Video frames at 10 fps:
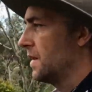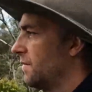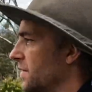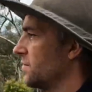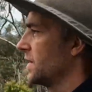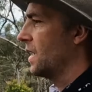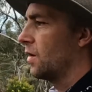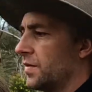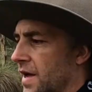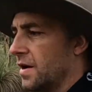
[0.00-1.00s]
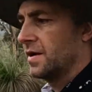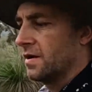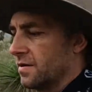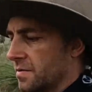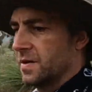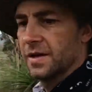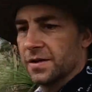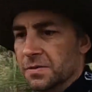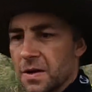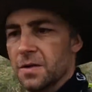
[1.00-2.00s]
Everything's really healthy out here at the minute
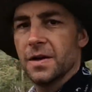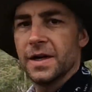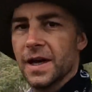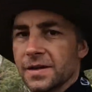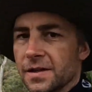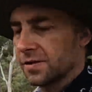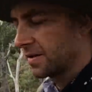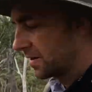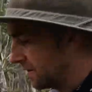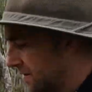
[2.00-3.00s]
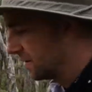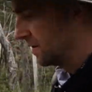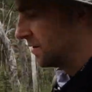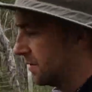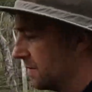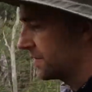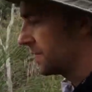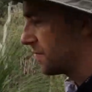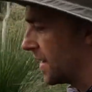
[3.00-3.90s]
as well, I guess, because of we've got some